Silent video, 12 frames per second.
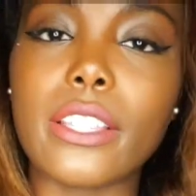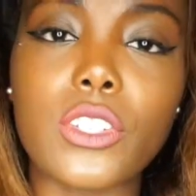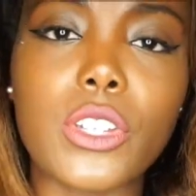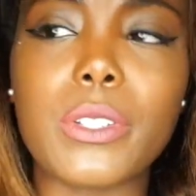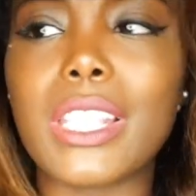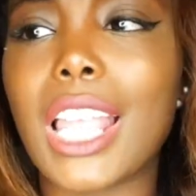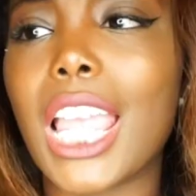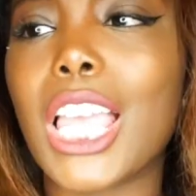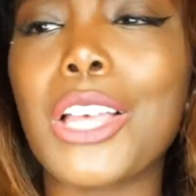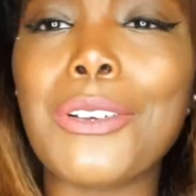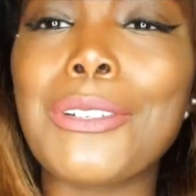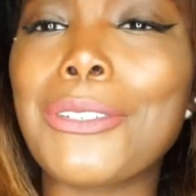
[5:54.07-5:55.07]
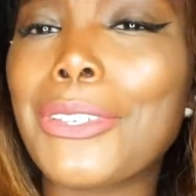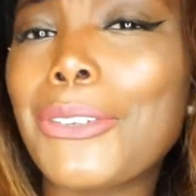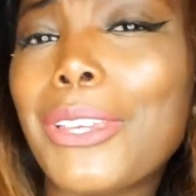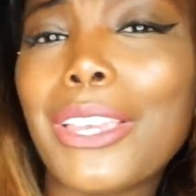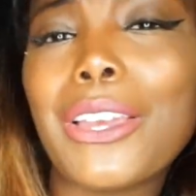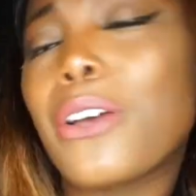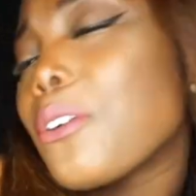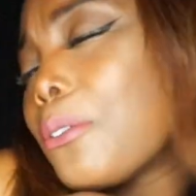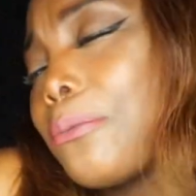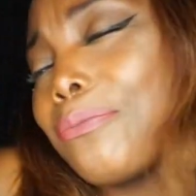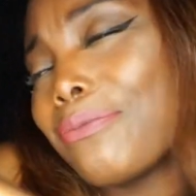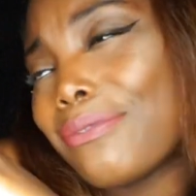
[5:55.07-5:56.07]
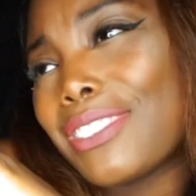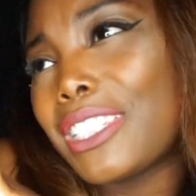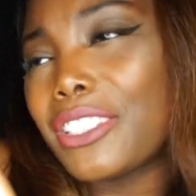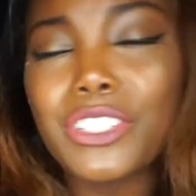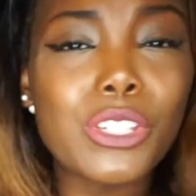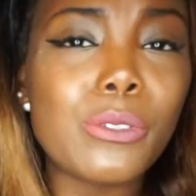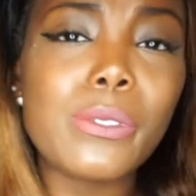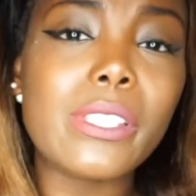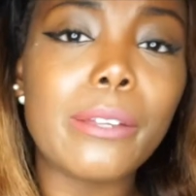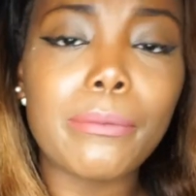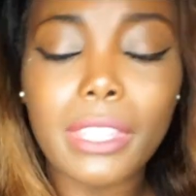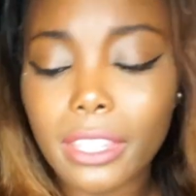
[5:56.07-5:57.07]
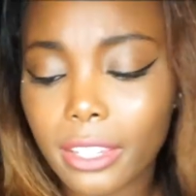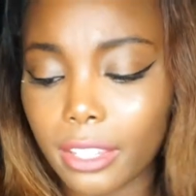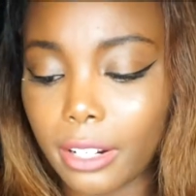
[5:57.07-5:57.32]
And she was like, "Oh, you can go choose something."